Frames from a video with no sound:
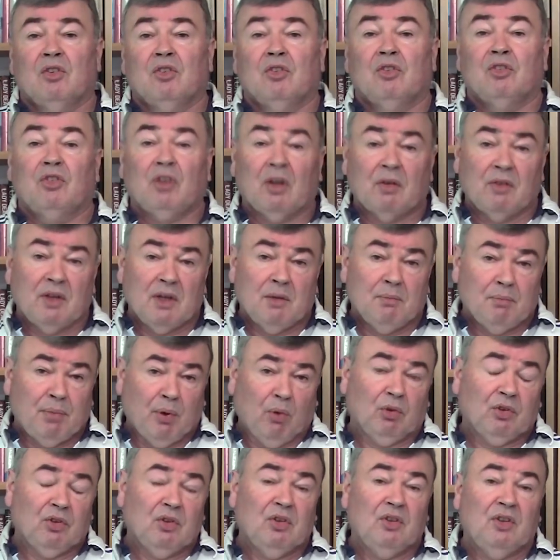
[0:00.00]
So the
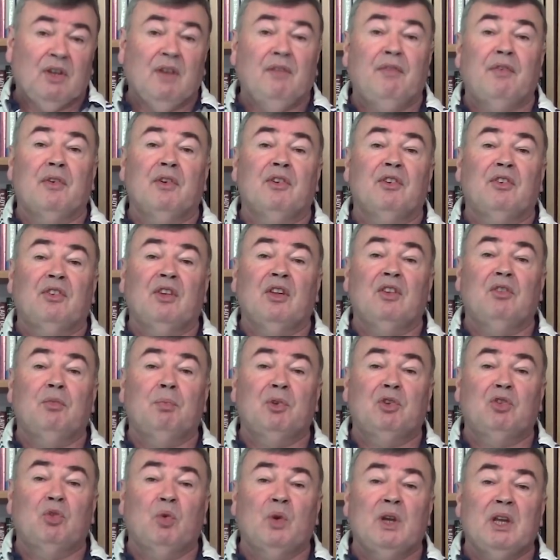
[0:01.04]
important differences
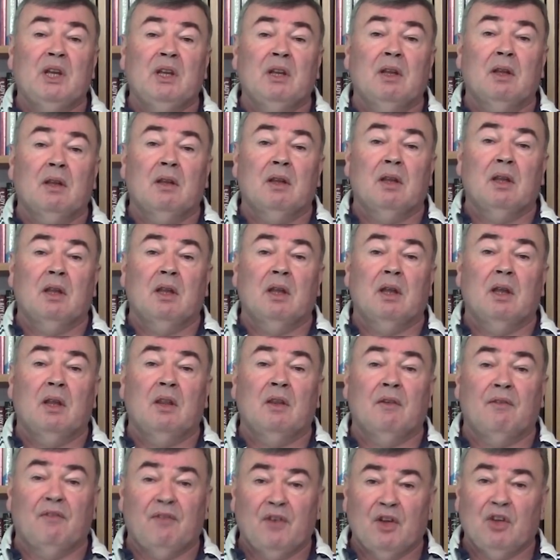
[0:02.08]
between
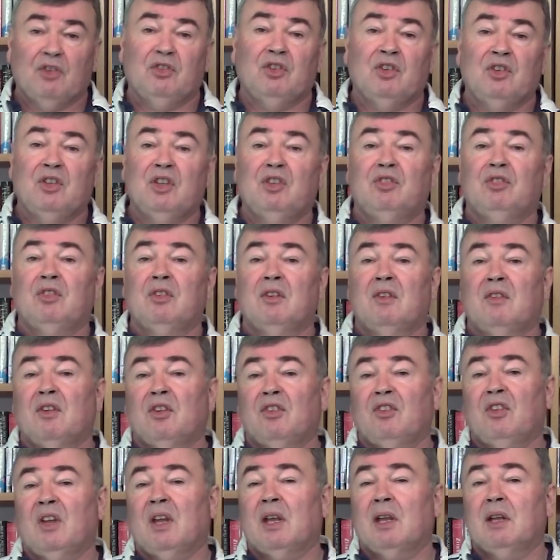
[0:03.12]
the first edition and the
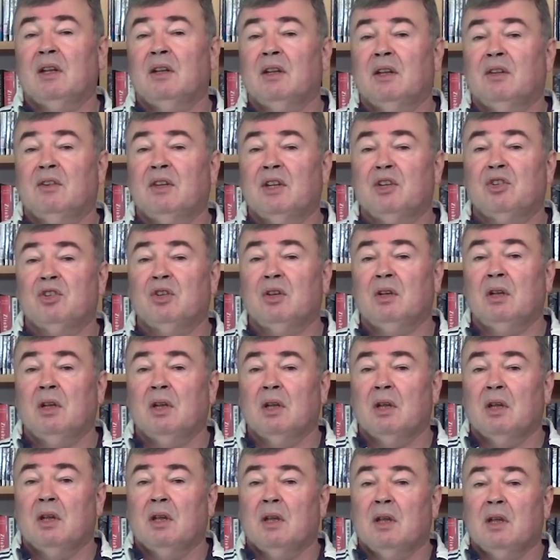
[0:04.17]
second edition
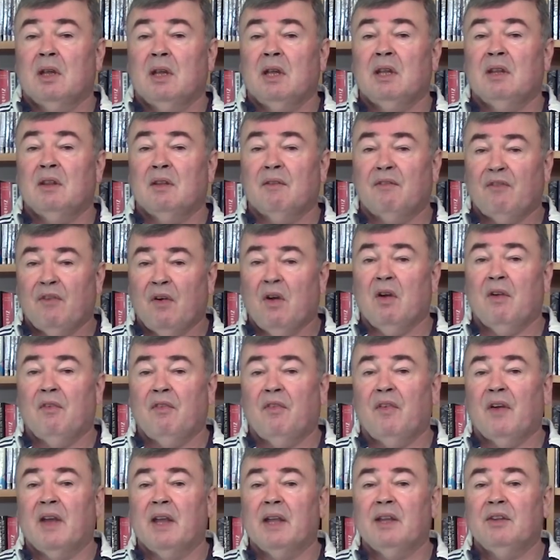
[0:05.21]
in the fire
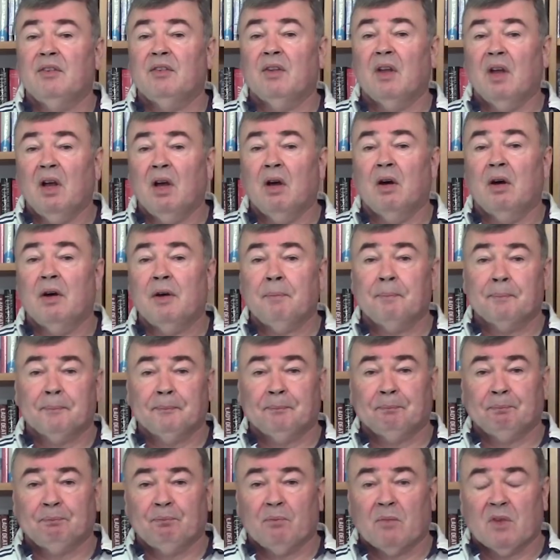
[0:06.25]
phase are,
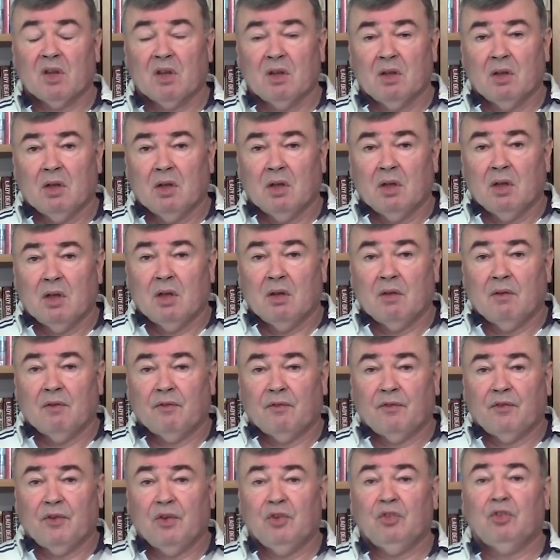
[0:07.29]

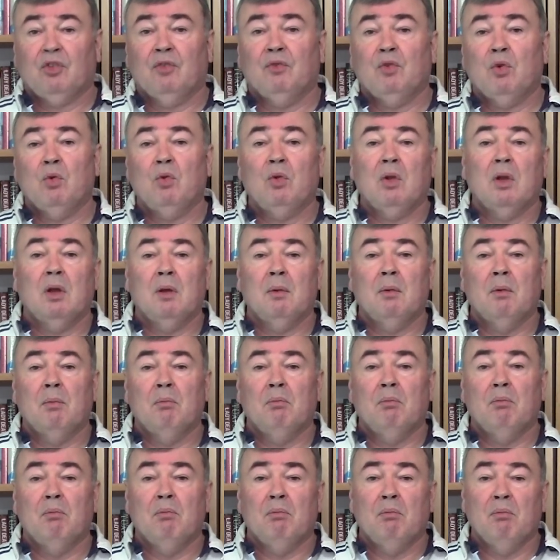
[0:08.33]
first of all,
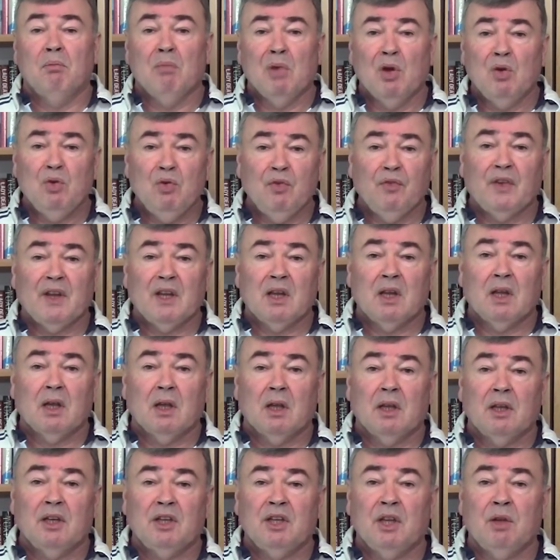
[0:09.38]
moving
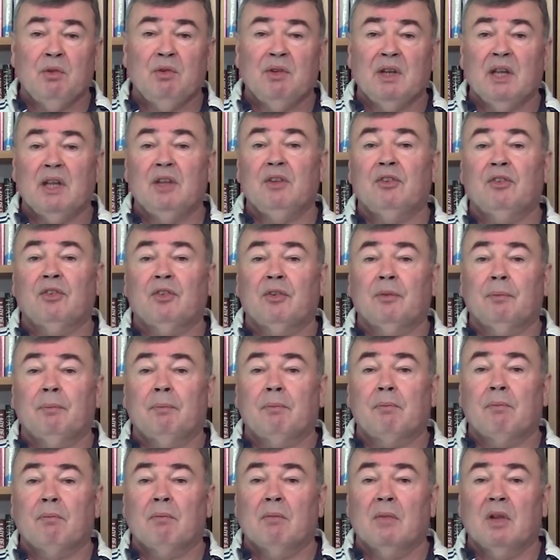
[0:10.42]
units
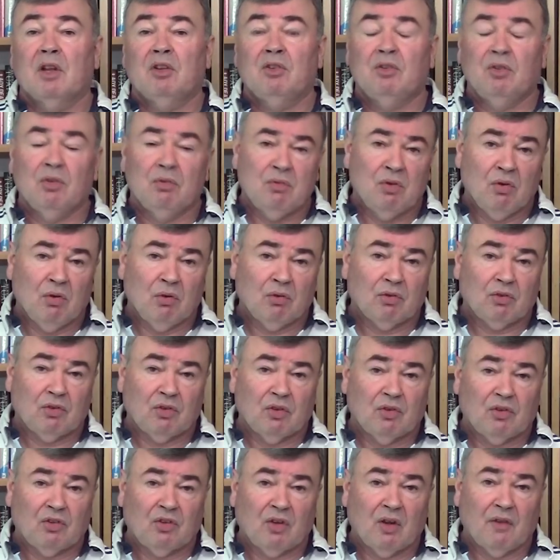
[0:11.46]
do not
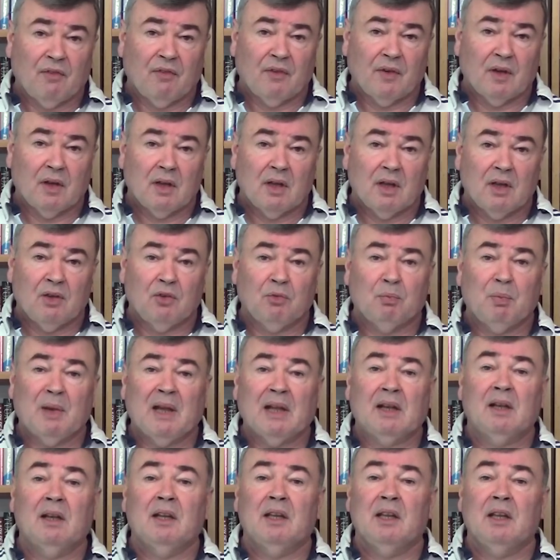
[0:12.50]
suffer as
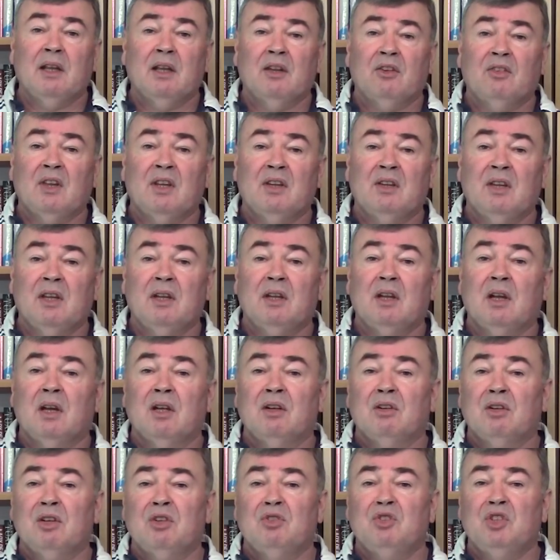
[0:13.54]
badly as they did
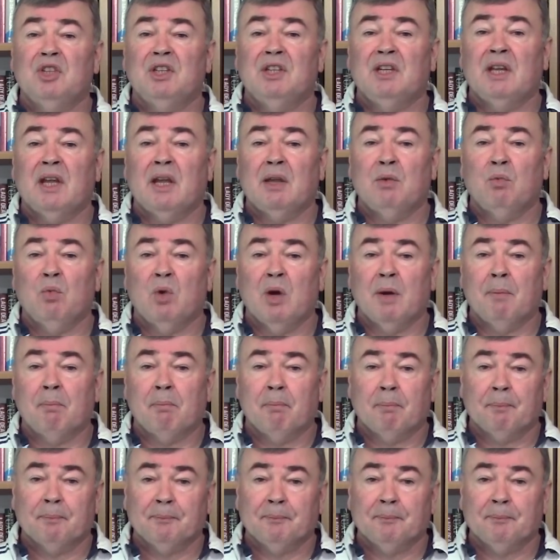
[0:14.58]
under GDA 1.